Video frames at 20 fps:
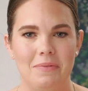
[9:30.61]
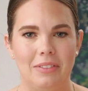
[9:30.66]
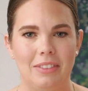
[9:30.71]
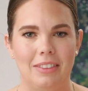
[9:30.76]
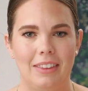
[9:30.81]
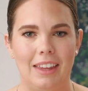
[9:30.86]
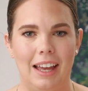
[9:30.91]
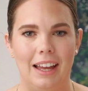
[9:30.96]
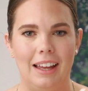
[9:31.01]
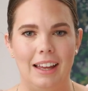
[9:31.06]

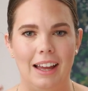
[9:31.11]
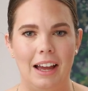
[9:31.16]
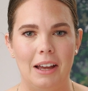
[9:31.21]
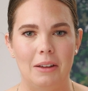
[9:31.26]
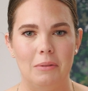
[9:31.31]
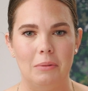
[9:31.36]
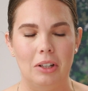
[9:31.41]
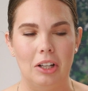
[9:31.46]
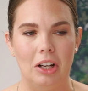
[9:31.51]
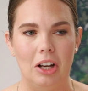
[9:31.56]
That
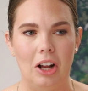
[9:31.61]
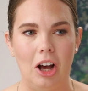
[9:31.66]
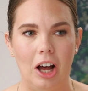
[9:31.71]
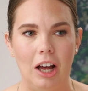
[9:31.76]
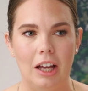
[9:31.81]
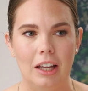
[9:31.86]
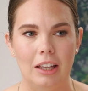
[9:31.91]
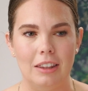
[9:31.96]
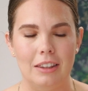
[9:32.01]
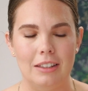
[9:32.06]
I'm
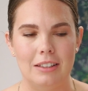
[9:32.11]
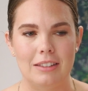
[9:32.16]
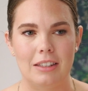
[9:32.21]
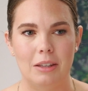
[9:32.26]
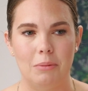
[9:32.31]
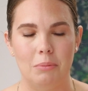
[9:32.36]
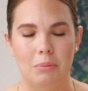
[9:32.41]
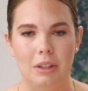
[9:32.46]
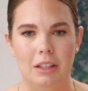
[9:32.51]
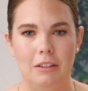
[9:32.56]
not this
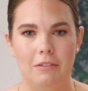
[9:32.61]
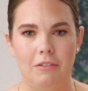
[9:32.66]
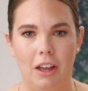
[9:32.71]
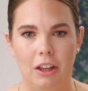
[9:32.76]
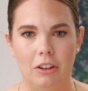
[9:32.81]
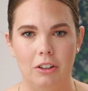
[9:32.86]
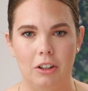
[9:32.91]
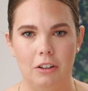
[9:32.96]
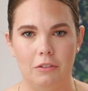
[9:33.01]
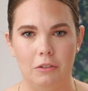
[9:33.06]
complete
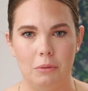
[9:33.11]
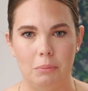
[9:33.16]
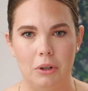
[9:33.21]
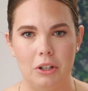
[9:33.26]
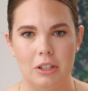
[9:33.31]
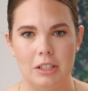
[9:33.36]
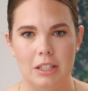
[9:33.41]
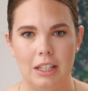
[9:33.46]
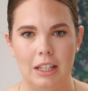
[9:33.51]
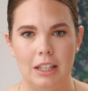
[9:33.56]
failure of a
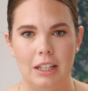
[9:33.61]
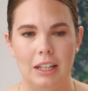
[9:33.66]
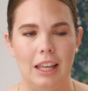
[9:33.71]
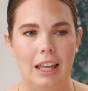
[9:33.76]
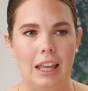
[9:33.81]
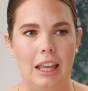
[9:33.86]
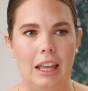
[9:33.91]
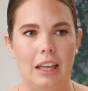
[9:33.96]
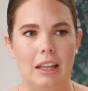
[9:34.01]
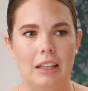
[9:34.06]
person,
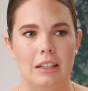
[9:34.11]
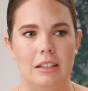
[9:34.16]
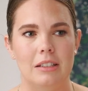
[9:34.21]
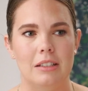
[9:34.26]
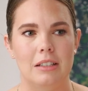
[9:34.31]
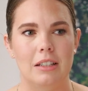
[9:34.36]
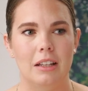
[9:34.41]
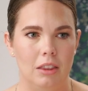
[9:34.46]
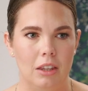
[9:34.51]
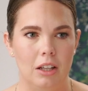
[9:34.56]

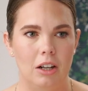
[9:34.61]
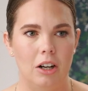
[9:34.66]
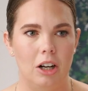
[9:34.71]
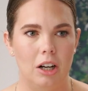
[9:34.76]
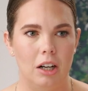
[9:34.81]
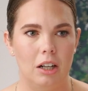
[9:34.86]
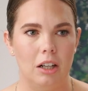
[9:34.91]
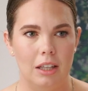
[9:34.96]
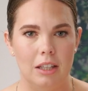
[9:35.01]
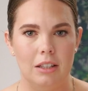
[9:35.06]
and
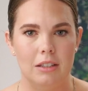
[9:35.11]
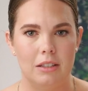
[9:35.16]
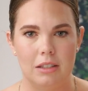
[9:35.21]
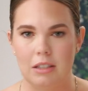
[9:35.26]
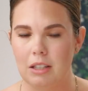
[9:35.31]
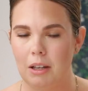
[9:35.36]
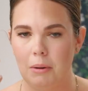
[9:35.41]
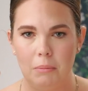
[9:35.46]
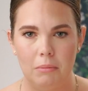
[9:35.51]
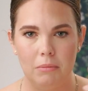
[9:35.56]
there is
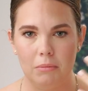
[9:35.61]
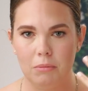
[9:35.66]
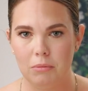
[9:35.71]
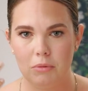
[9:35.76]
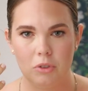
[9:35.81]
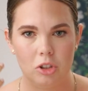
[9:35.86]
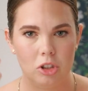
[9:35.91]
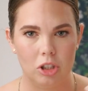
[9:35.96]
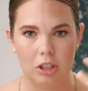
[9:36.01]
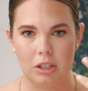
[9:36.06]
some
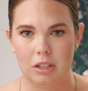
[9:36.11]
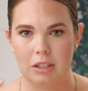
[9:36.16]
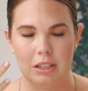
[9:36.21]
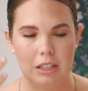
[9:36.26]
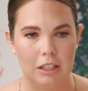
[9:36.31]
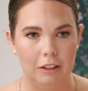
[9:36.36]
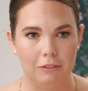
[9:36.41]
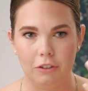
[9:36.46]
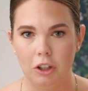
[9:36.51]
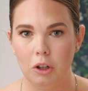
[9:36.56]
just
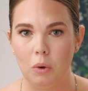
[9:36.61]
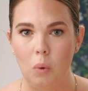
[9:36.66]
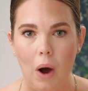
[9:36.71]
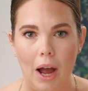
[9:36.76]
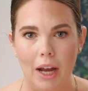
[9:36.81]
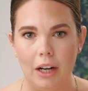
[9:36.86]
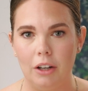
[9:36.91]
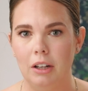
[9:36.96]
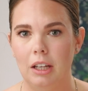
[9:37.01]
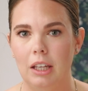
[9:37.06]
different
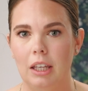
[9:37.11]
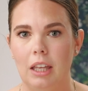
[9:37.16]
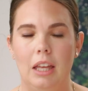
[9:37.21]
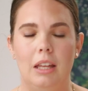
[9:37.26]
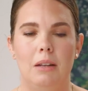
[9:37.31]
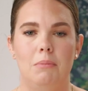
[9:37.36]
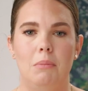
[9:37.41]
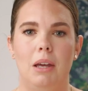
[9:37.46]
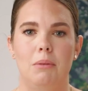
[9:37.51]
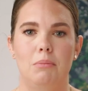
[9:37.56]
wiring
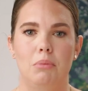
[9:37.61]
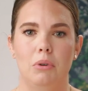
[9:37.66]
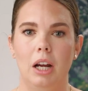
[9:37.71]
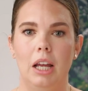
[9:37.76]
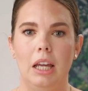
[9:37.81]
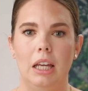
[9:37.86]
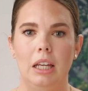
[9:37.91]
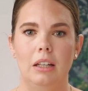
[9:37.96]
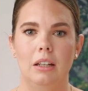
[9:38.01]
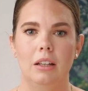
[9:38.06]
in my
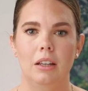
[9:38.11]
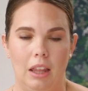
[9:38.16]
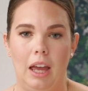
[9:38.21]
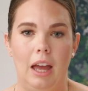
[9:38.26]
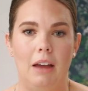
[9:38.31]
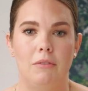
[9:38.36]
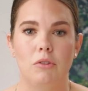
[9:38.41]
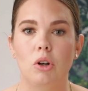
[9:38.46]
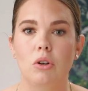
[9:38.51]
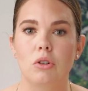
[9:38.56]
brain that I
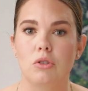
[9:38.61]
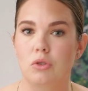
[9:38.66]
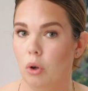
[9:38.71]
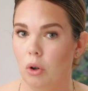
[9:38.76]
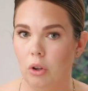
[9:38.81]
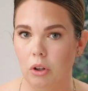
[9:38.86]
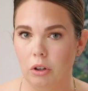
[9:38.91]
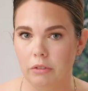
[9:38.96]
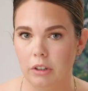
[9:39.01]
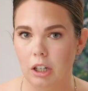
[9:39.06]
have no
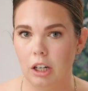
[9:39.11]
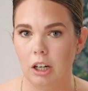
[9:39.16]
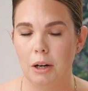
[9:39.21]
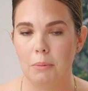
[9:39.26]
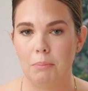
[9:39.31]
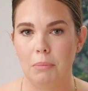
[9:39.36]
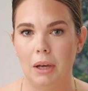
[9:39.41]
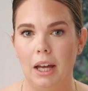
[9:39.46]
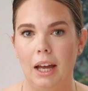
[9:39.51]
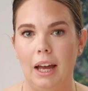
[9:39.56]
control over,
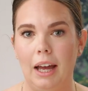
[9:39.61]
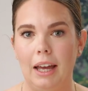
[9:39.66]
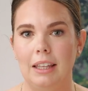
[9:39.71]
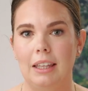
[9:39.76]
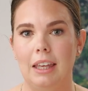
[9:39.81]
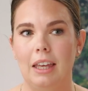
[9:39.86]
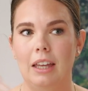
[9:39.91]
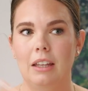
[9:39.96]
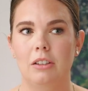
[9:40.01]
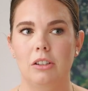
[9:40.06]
but I
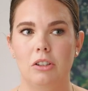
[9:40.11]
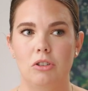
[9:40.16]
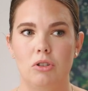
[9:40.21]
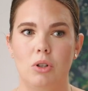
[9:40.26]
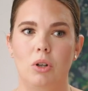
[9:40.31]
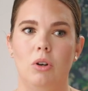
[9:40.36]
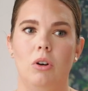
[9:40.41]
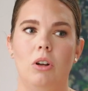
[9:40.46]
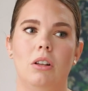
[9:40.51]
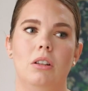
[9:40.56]
can
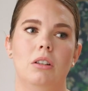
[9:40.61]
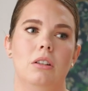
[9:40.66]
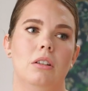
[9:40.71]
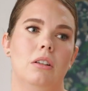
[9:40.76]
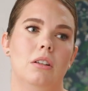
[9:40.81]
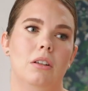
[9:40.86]
control